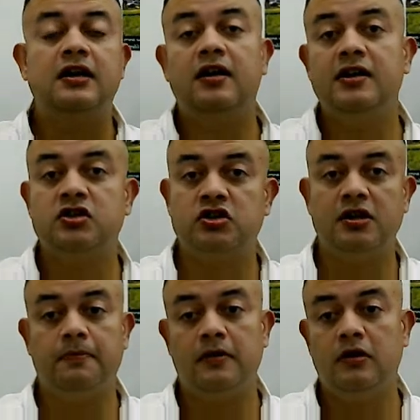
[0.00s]

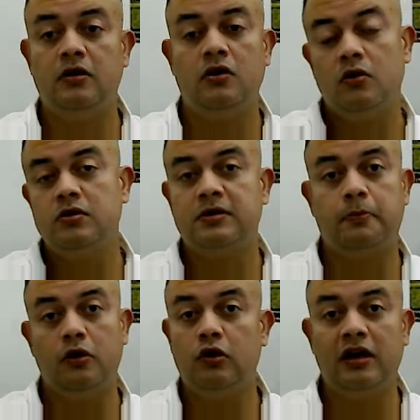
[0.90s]
relationship you know
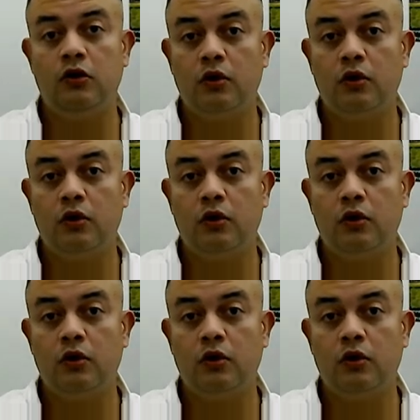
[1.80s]
the, you can